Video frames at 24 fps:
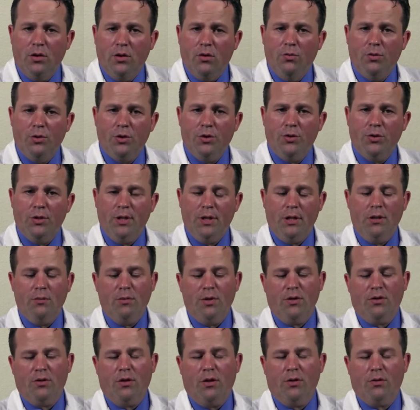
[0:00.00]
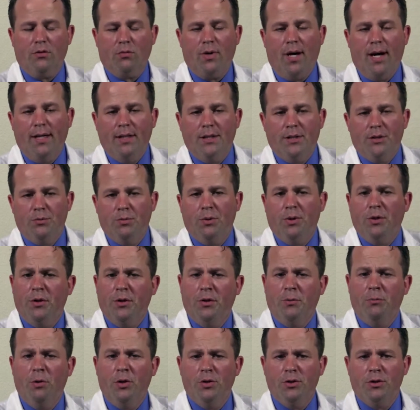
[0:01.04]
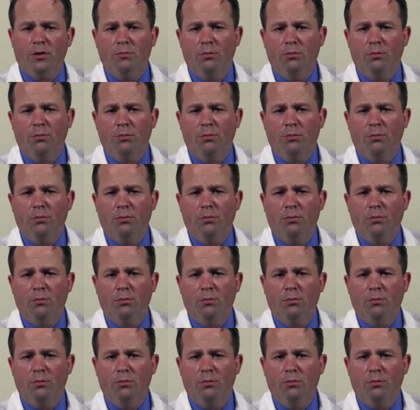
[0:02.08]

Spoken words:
when you're dealing with arthritis, one most